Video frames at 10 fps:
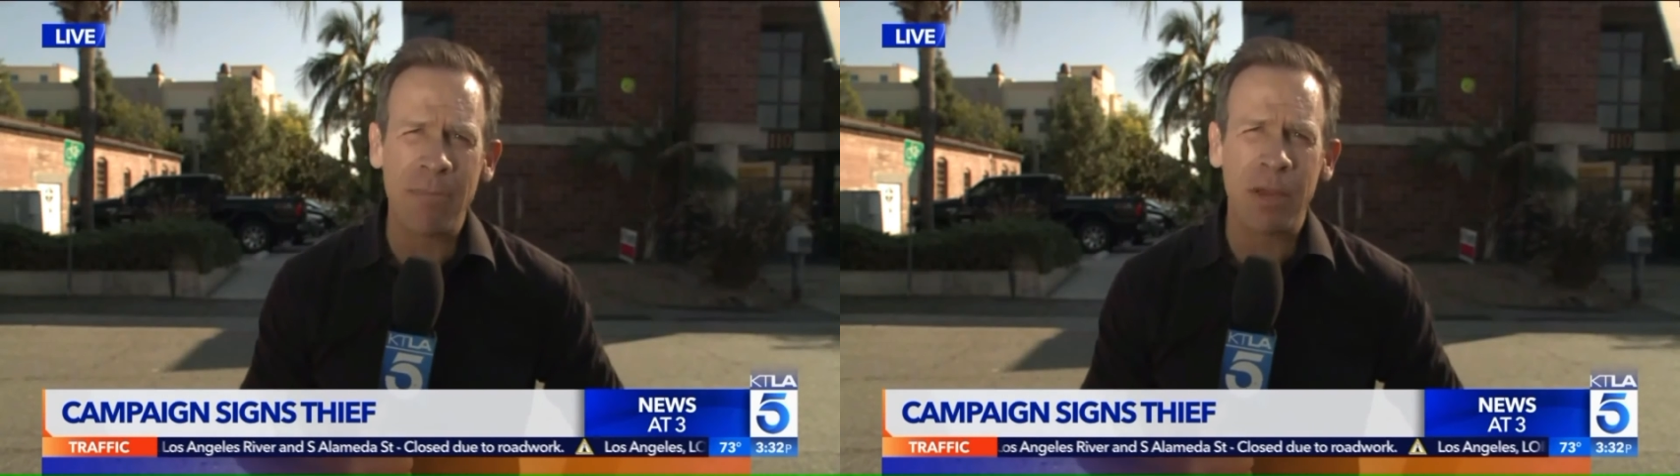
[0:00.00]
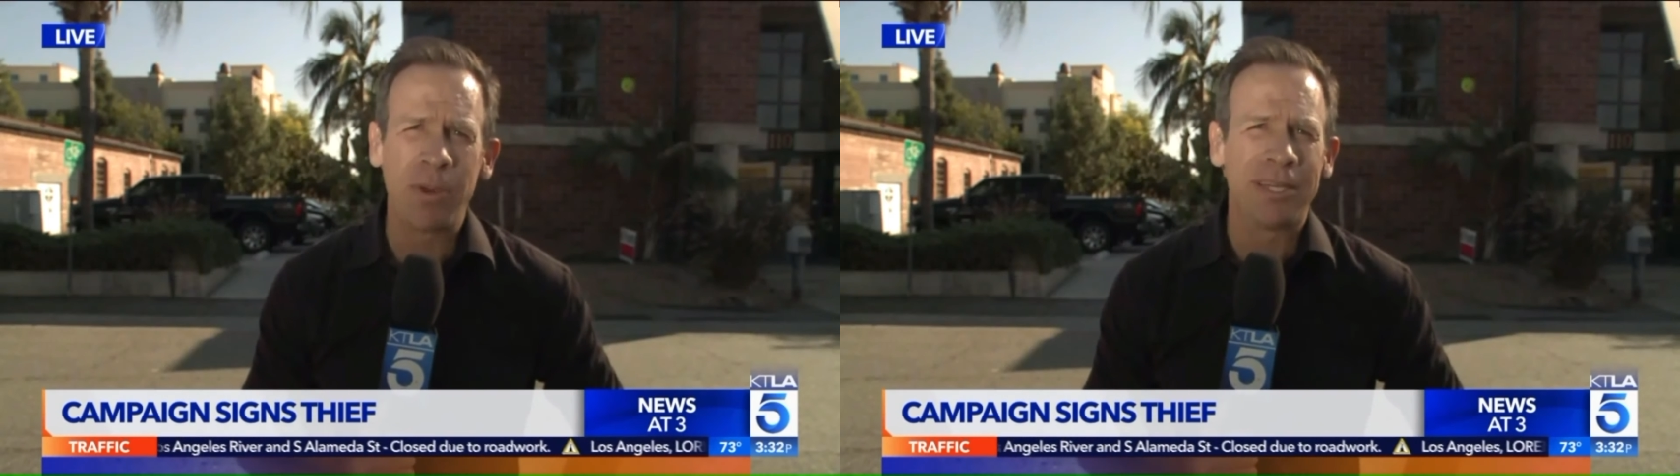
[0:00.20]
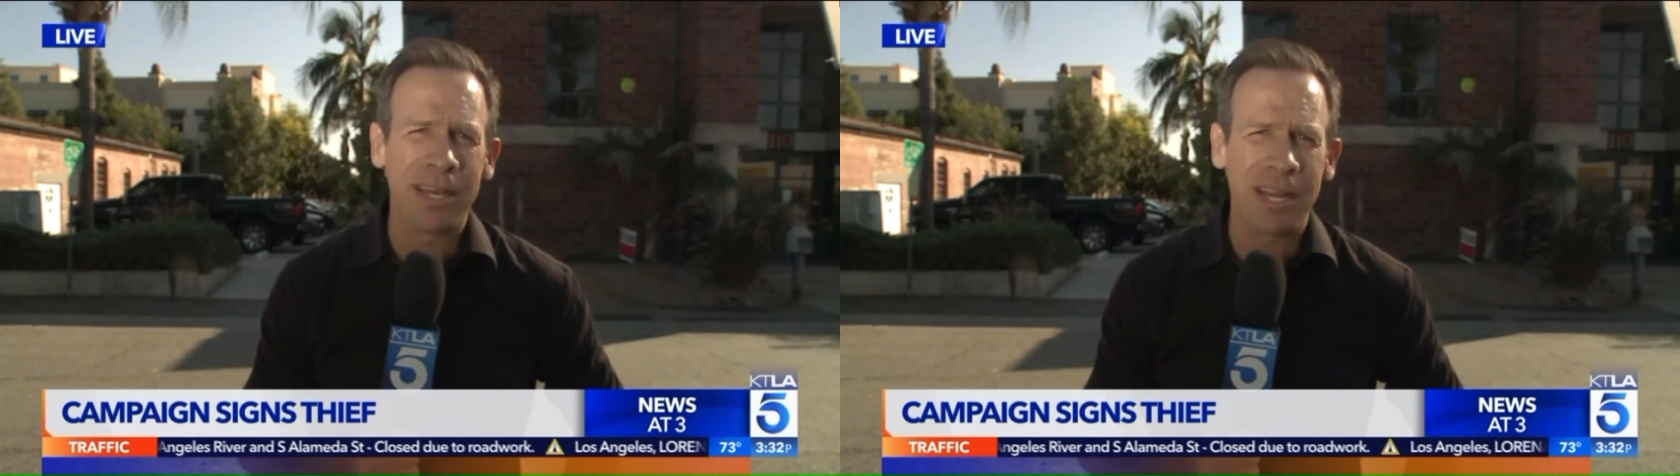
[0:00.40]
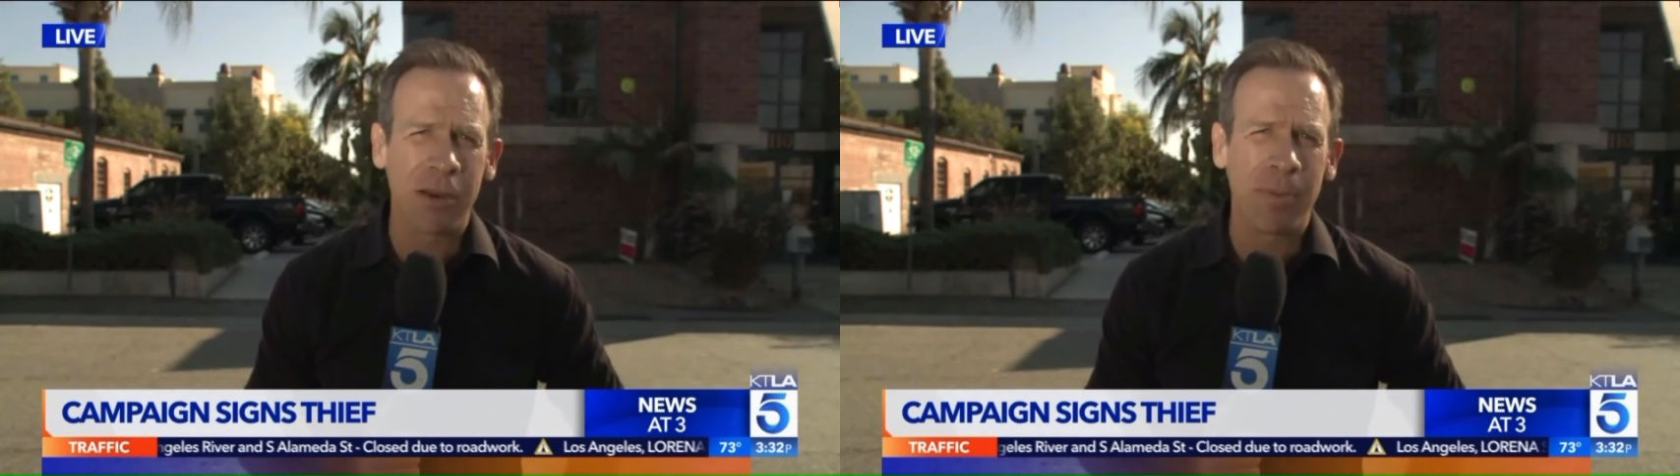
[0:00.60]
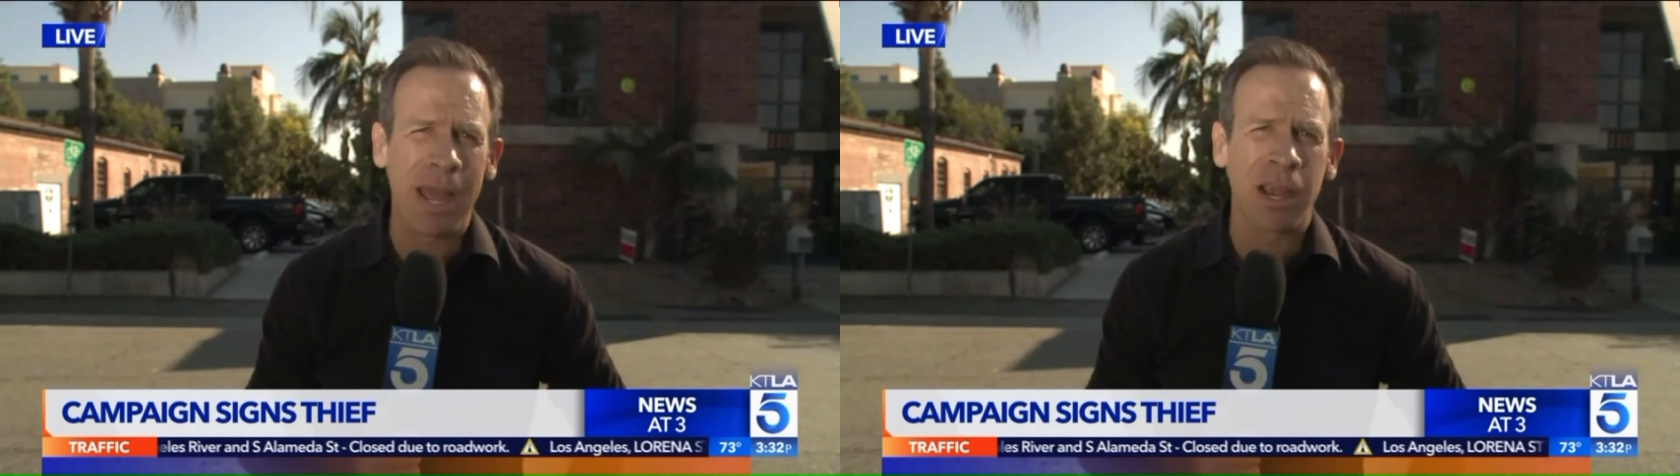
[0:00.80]
We did hear
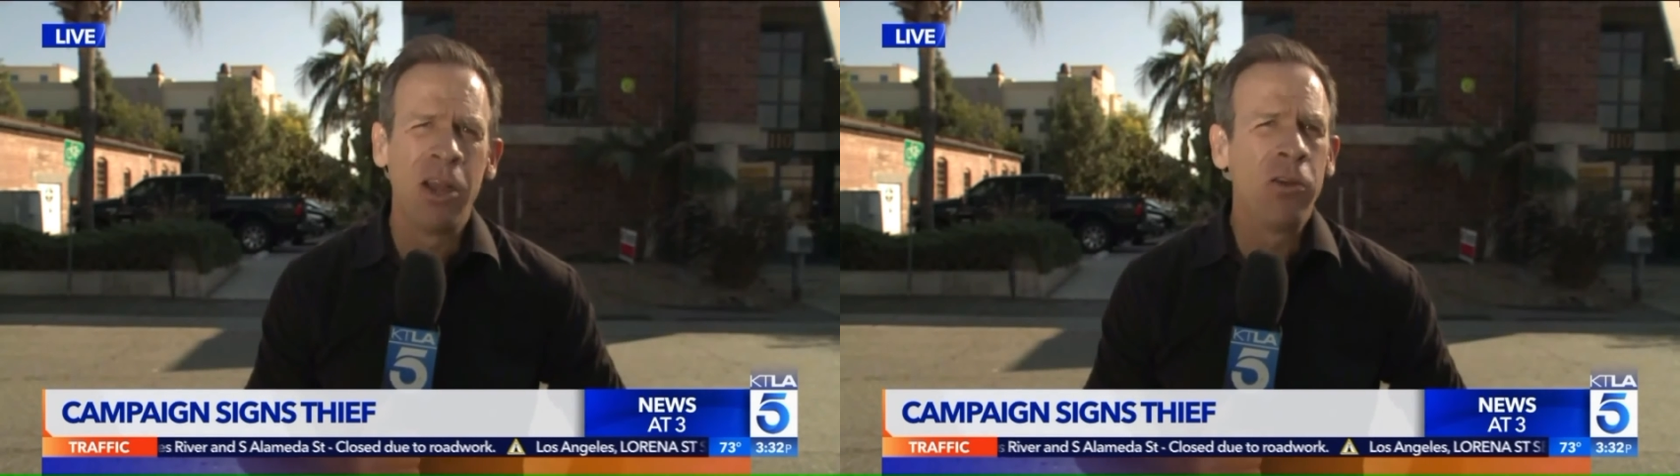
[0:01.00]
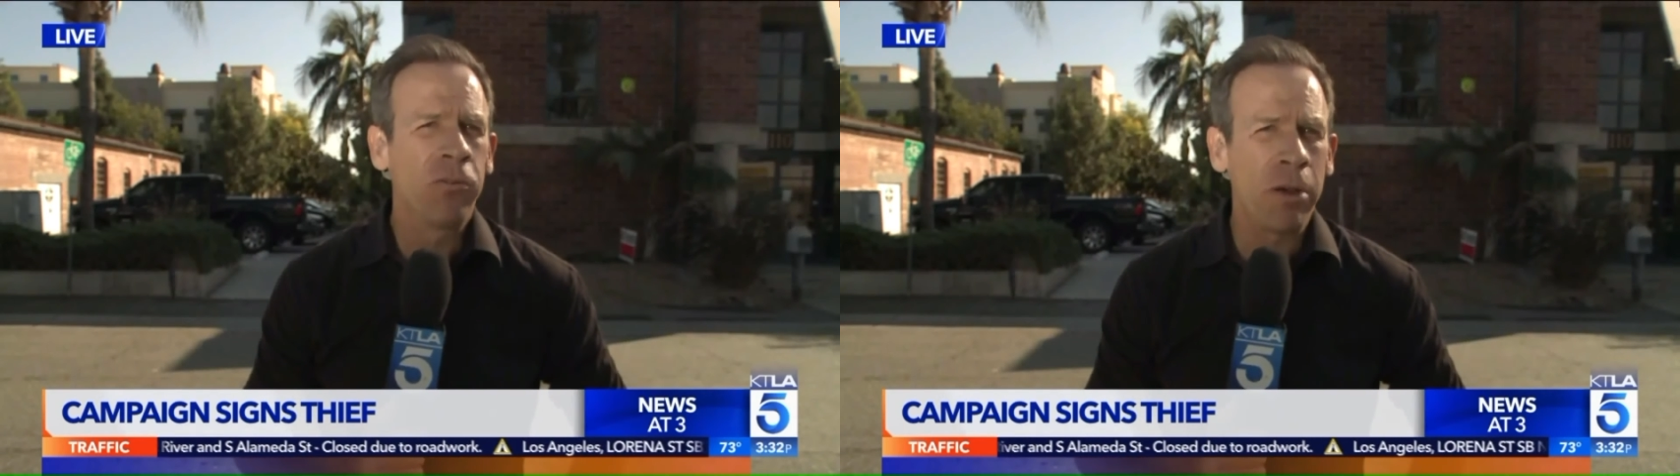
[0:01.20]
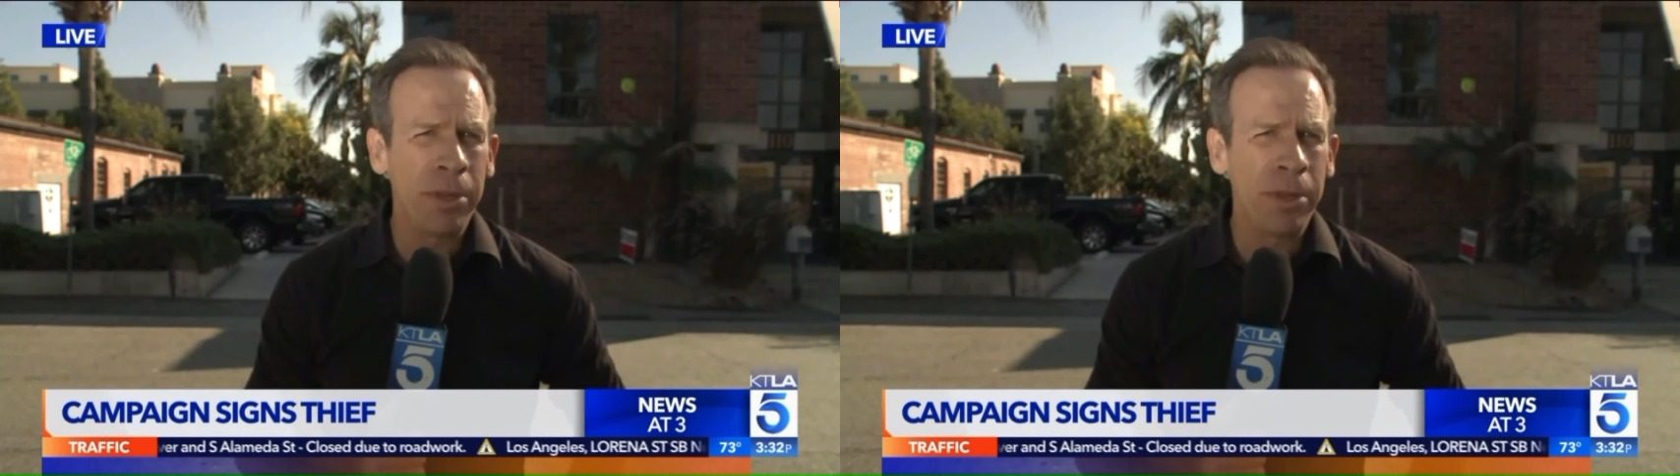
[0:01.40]
back from an